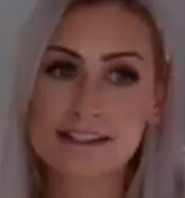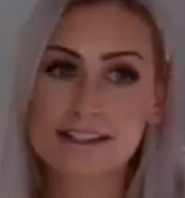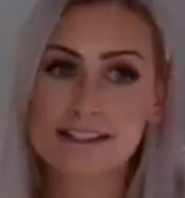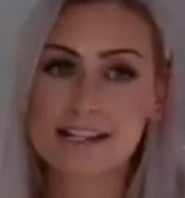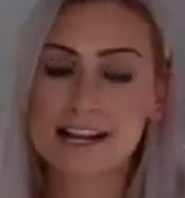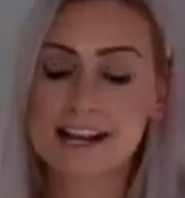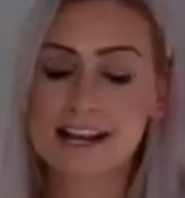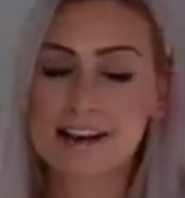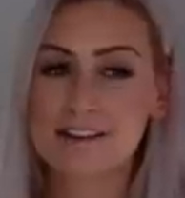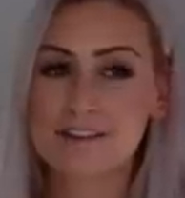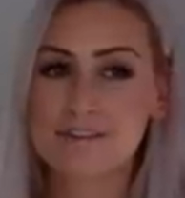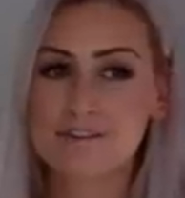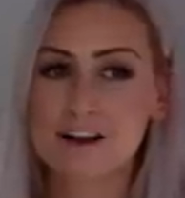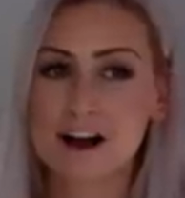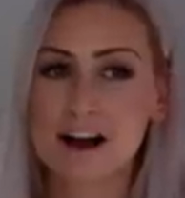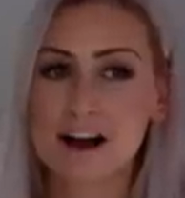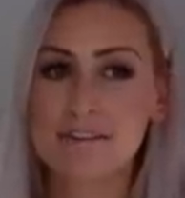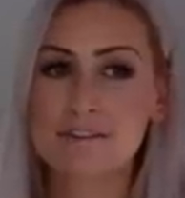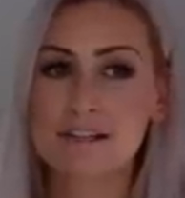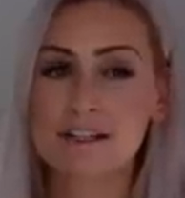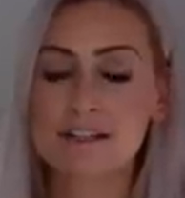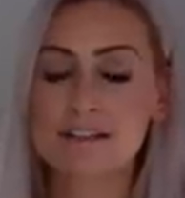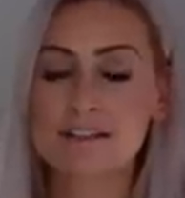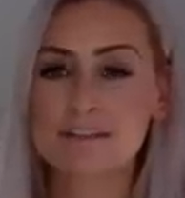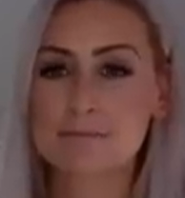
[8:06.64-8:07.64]
It's taken
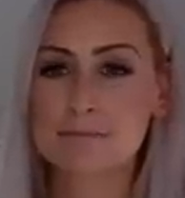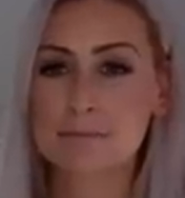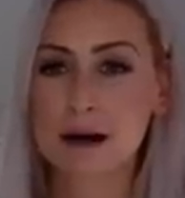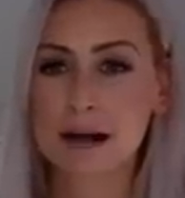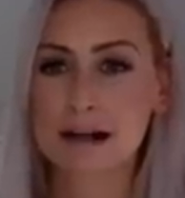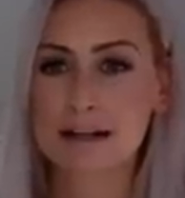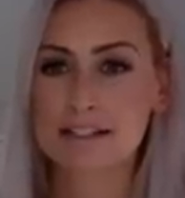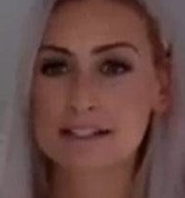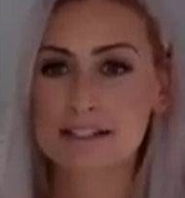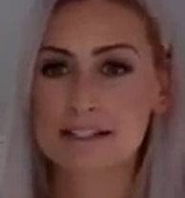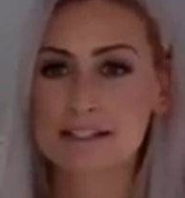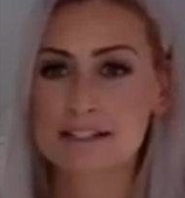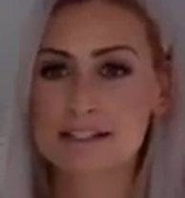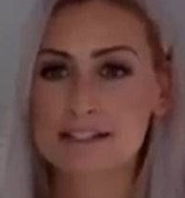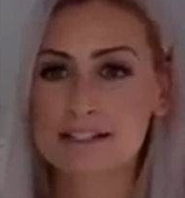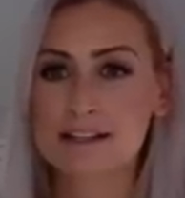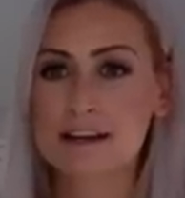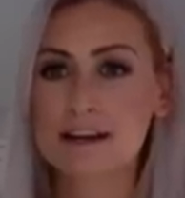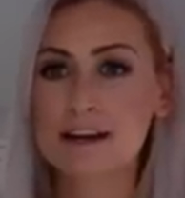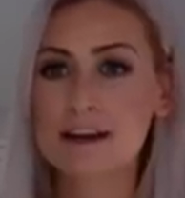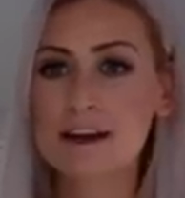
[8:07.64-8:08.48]
5 years of practice.